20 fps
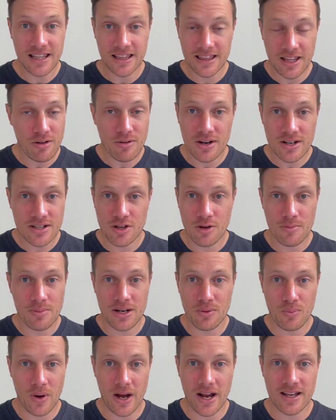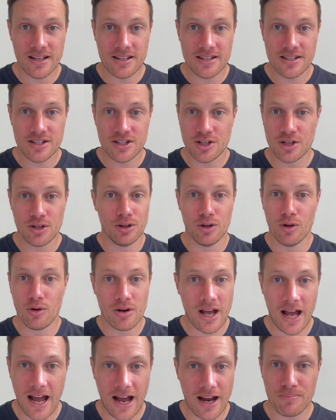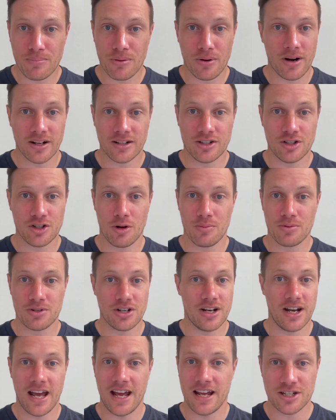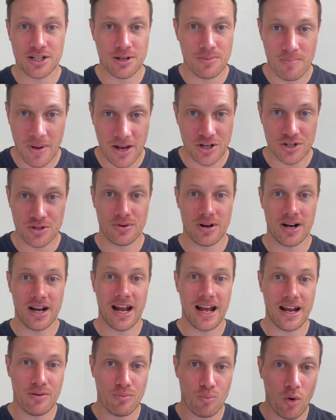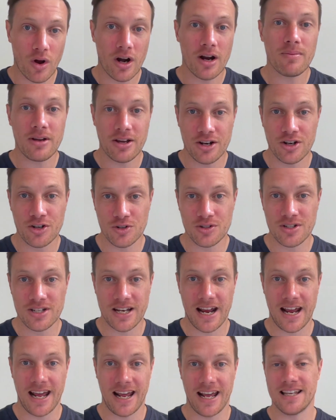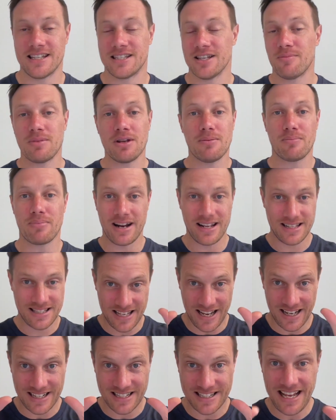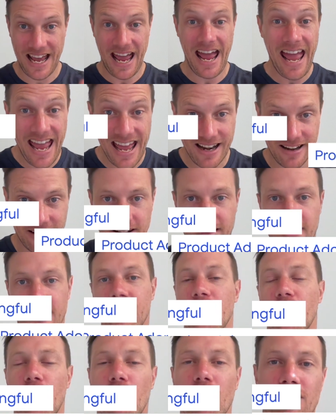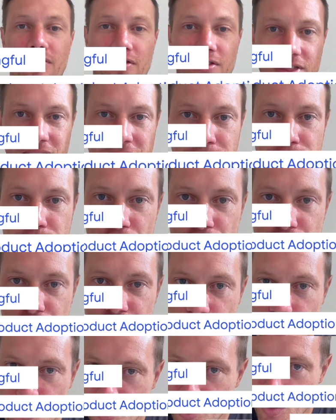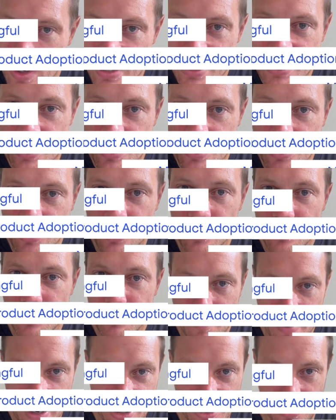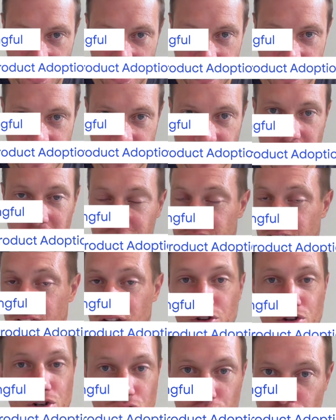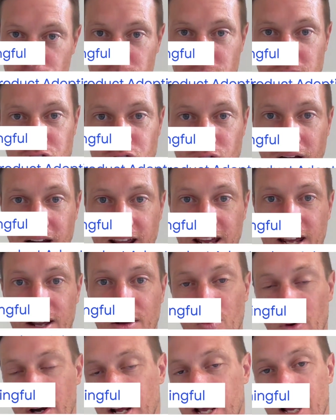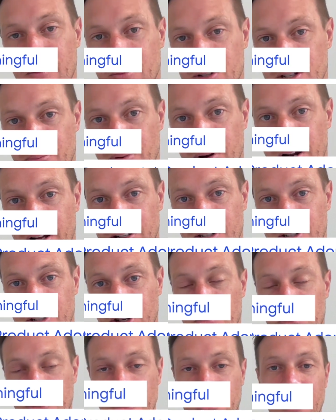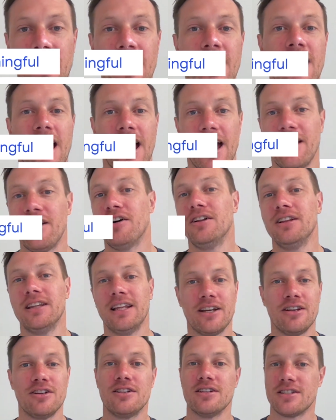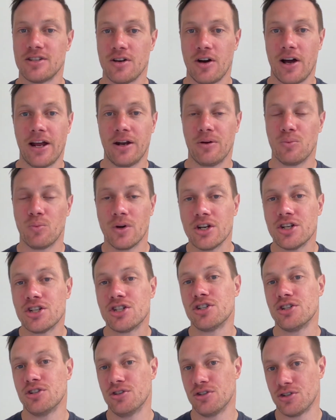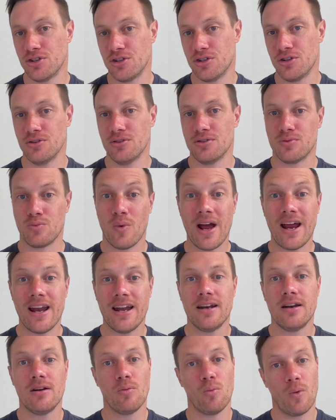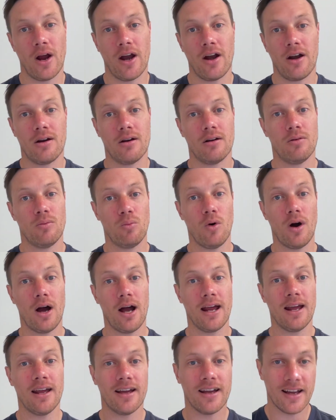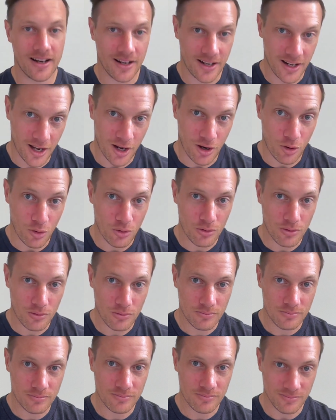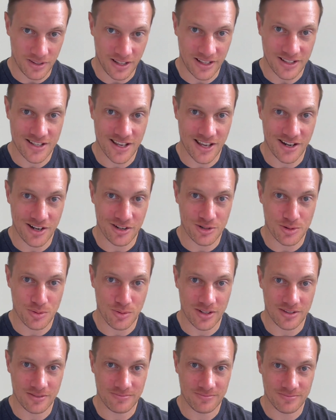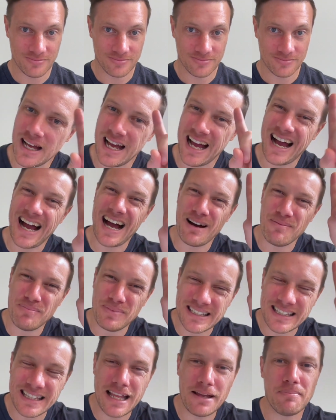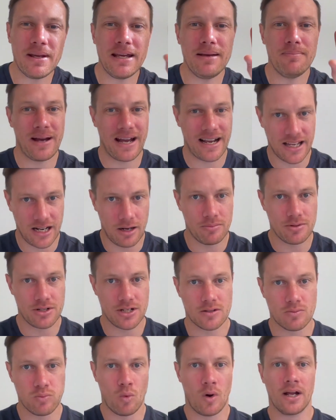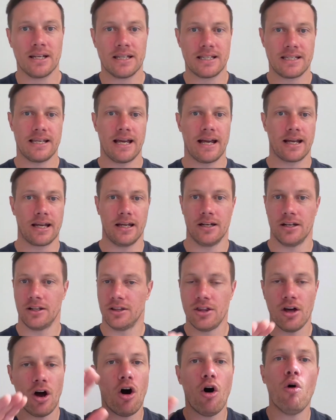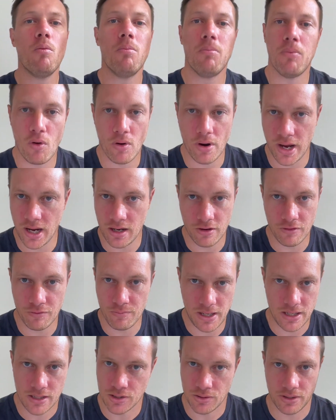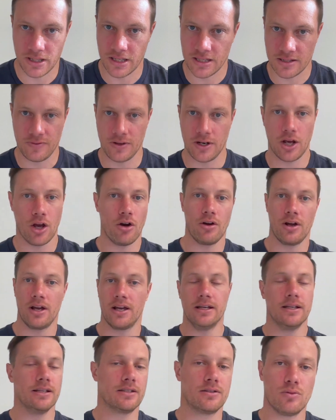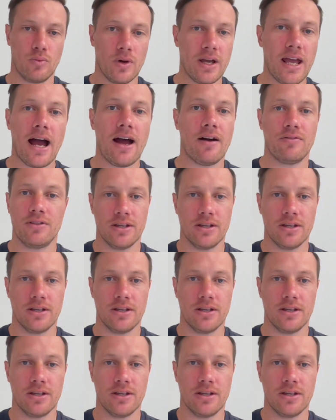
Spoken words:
There are so many ways to look at product adoption and to measure it. And what I'm going to do today is I'm going to break down 10 of the most critical metrics that you should be tracking when it comes to product adoption. And I'll let you decide which you should use when, where, why, and how. Let's get into it. But let me back it up just 1 second. The whole point of me doing this video is we have